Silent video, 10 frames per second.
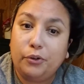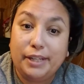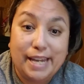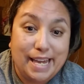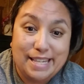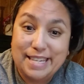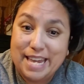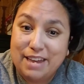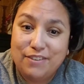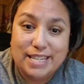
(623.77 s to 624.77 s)
he is
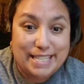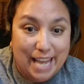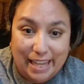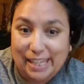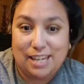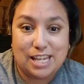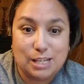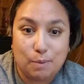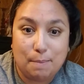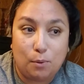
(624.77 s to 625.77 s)
even telling these
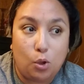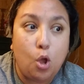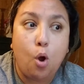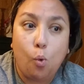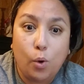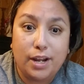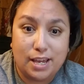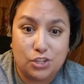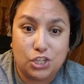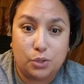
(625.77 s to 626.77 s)
people what
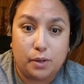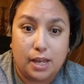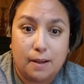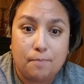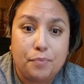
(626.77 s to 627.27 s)
he's doing,